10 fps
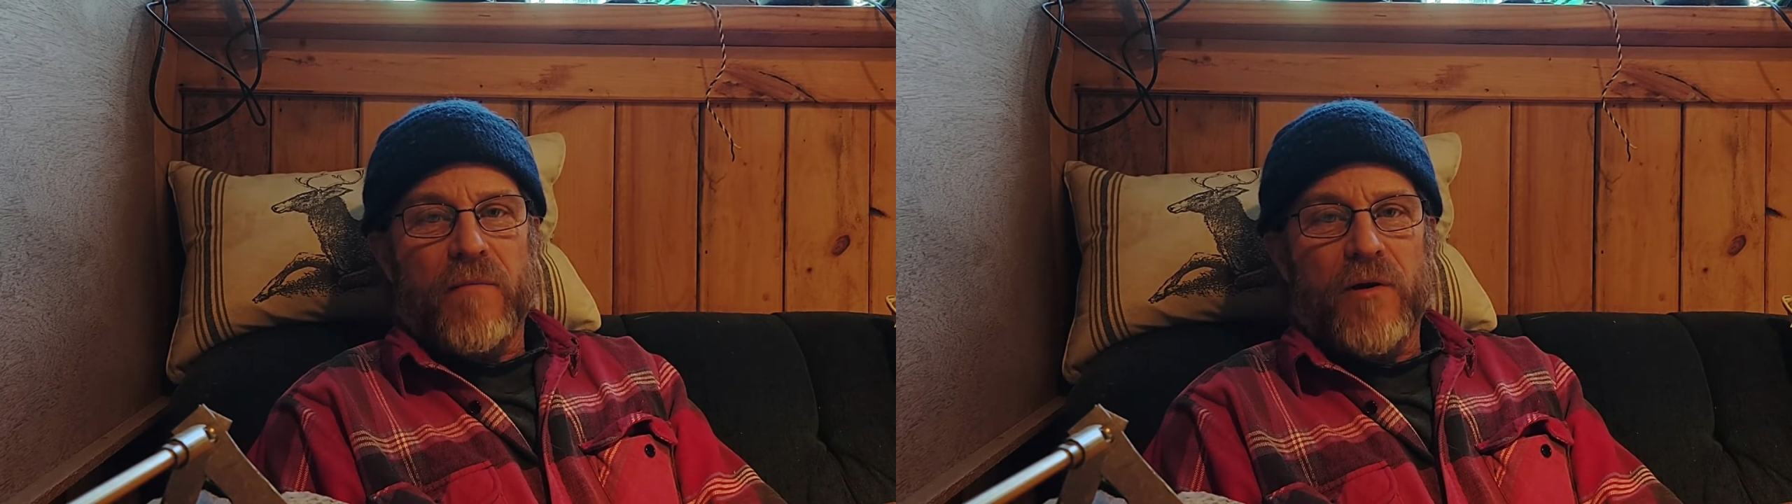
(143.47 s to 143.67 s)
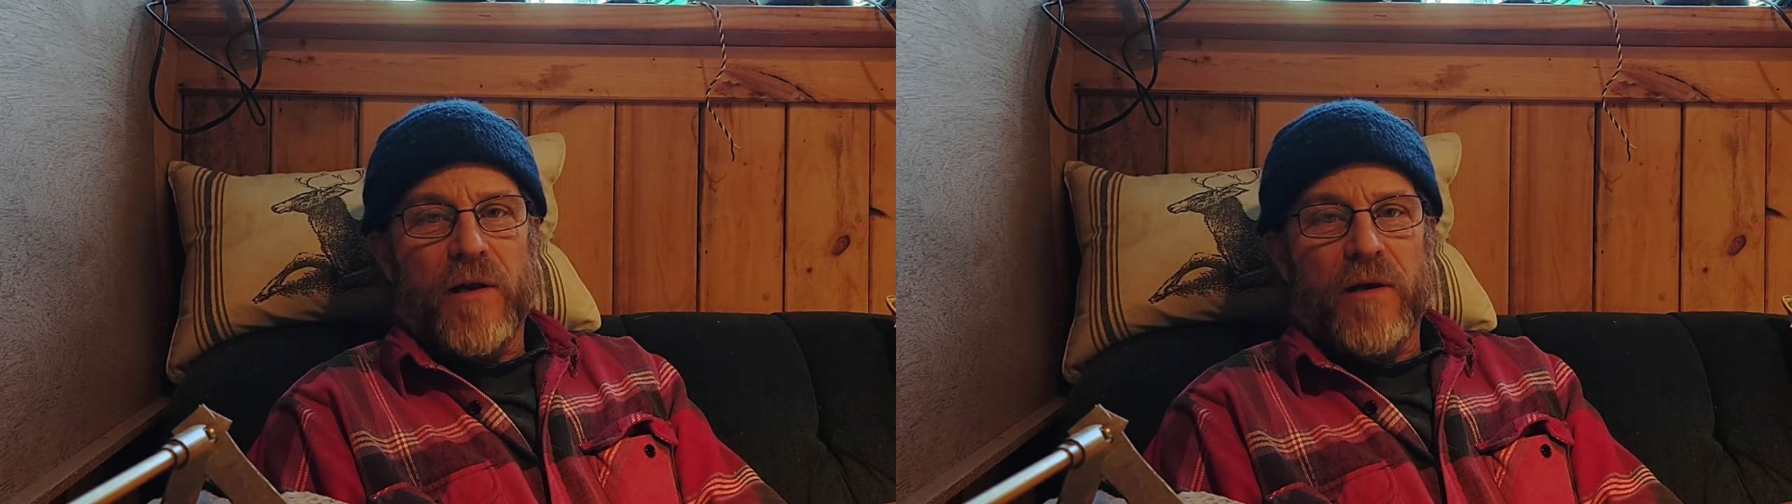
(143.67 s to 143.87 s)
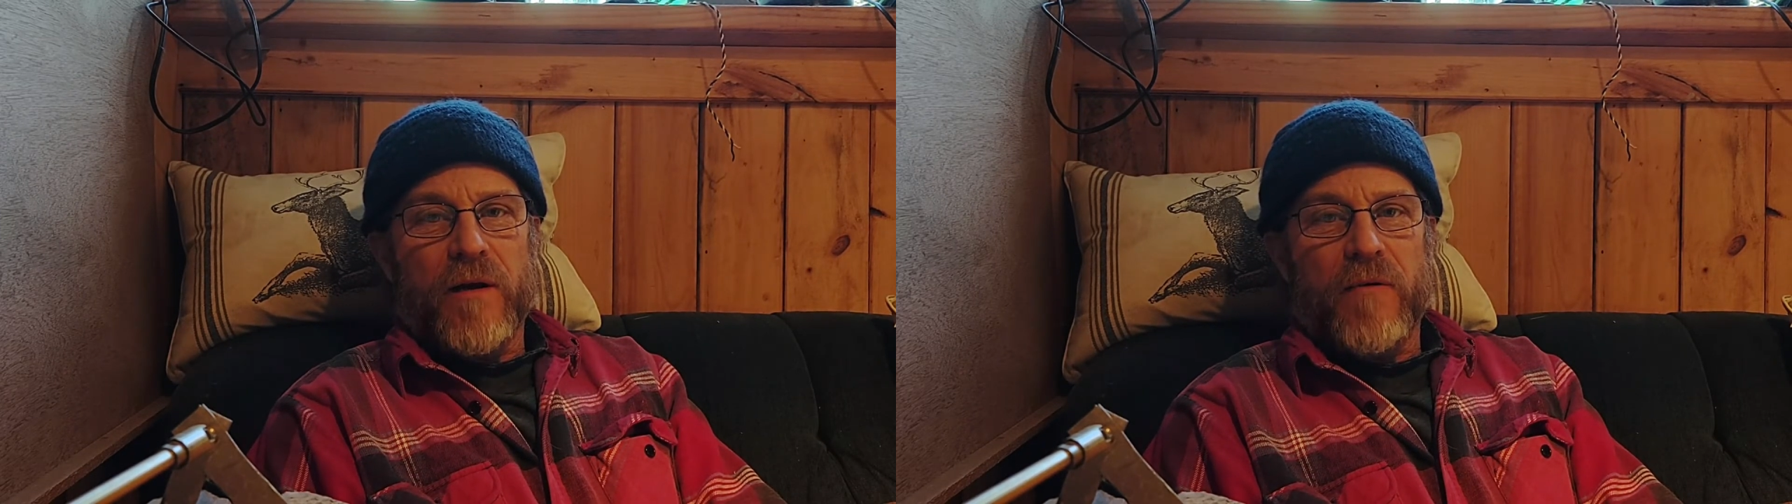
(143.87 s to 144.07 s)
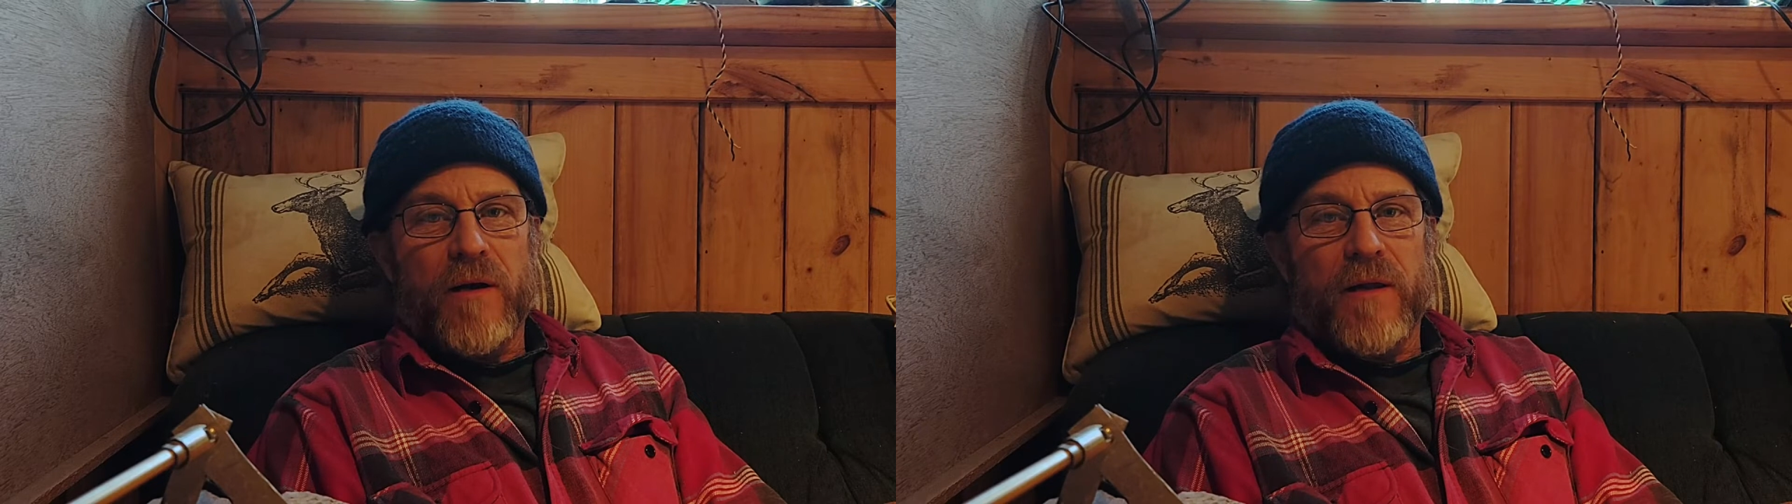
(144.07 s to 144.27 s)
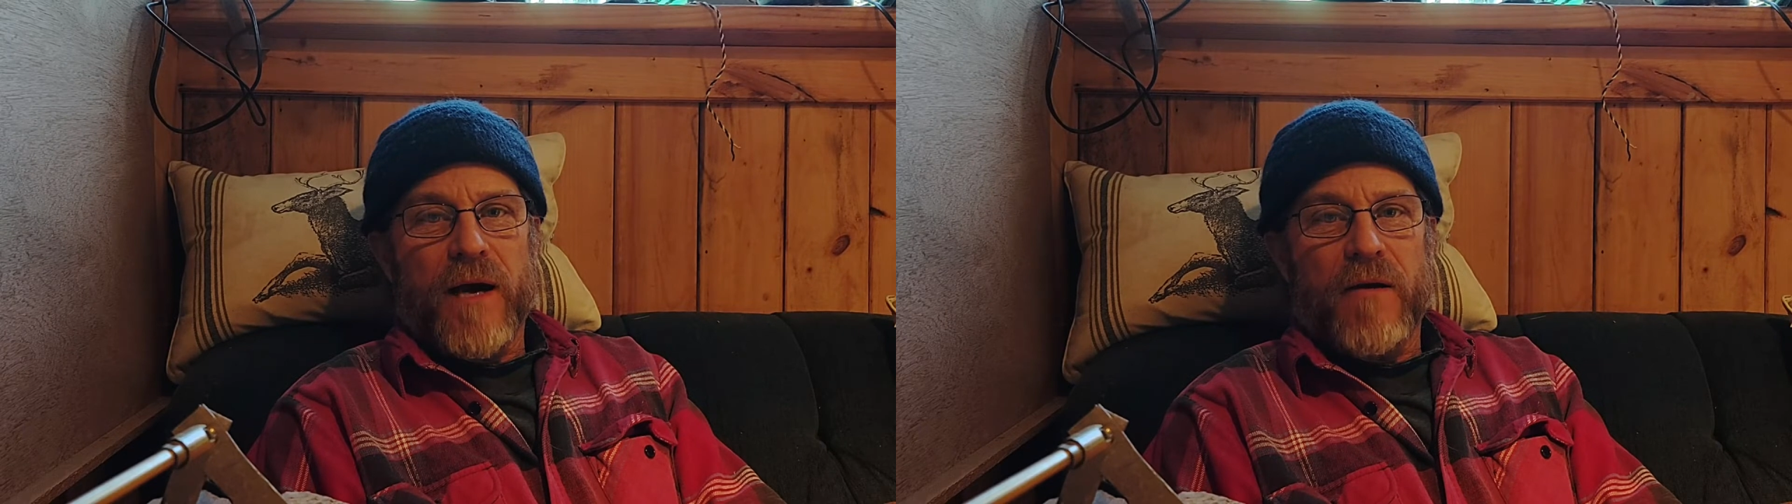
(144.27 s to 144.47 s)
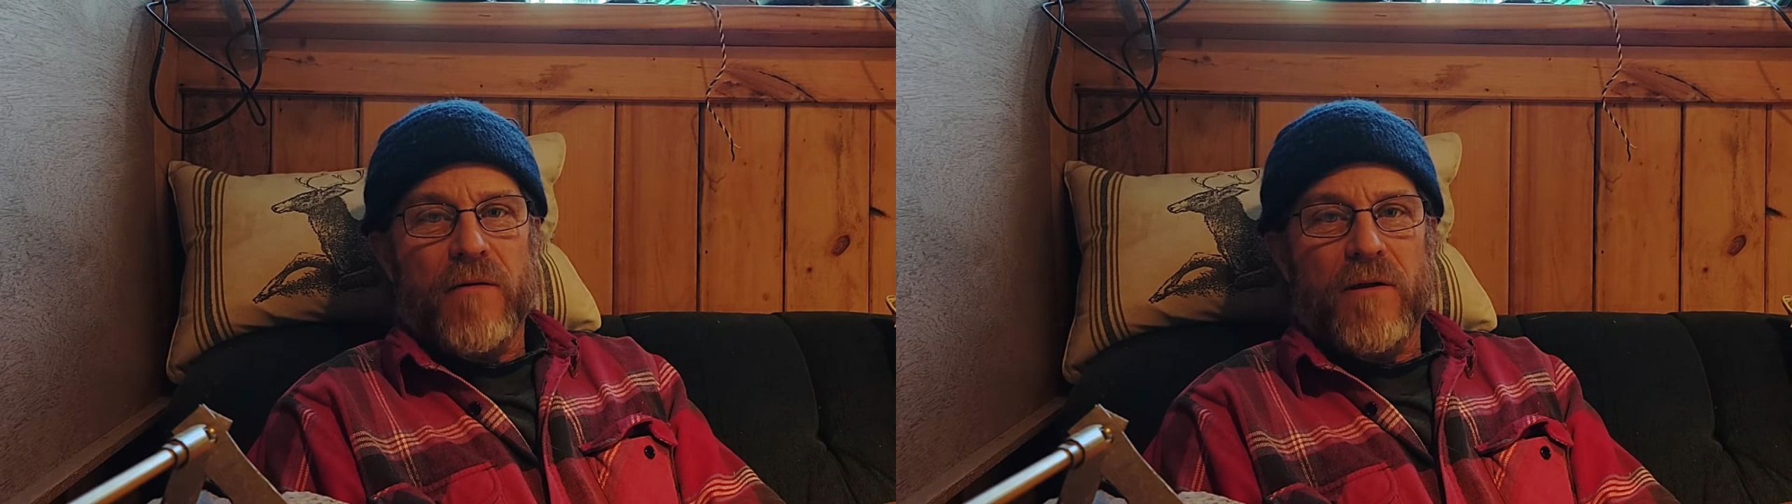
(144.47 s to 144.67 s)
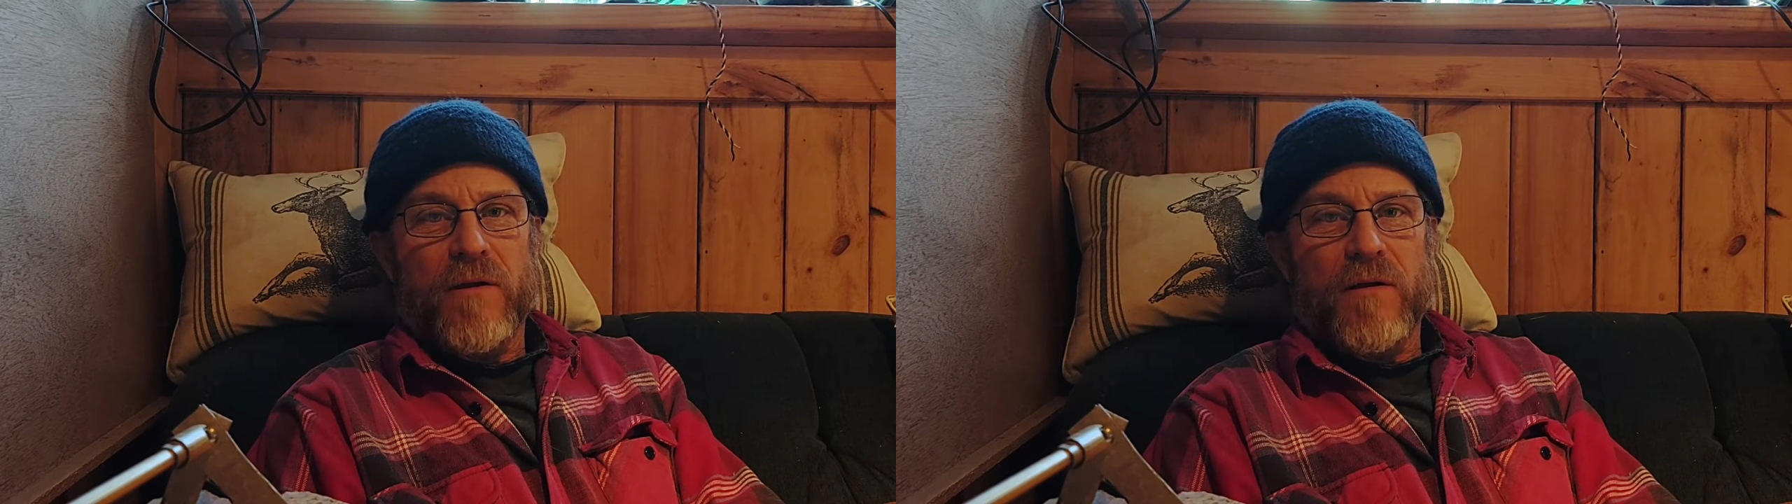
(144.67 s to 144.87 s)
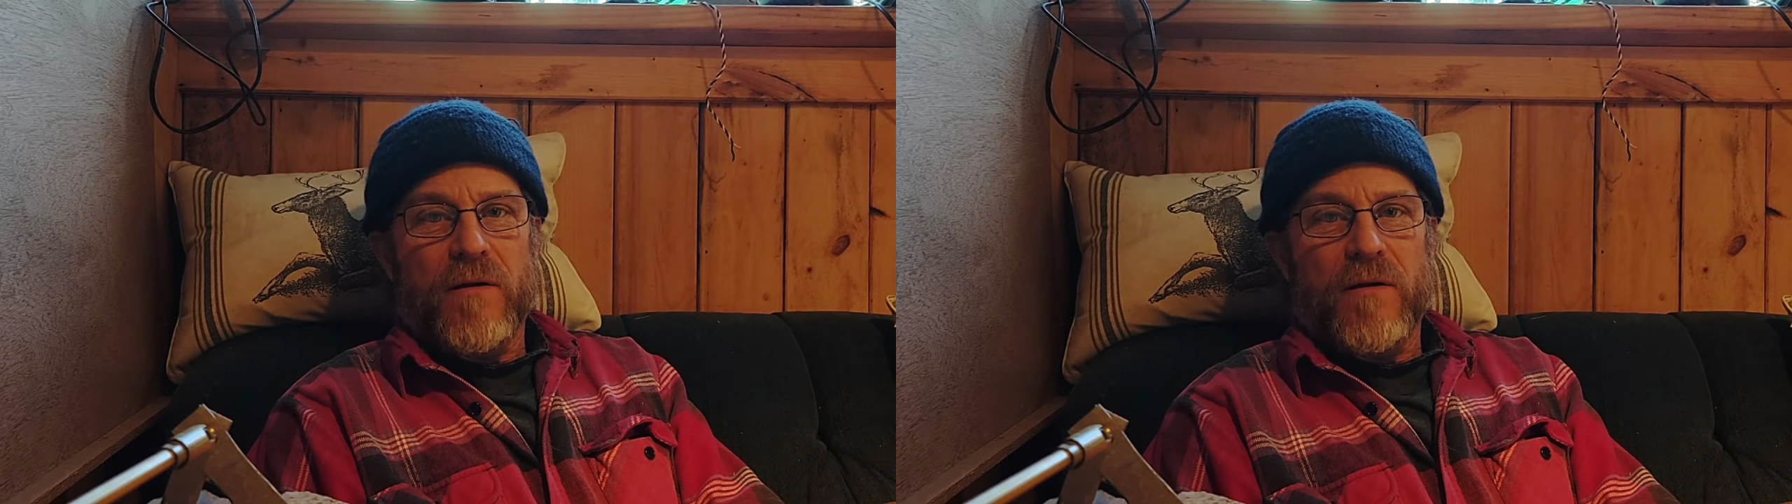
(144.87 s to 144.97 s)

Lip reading: boiler, I wanted the house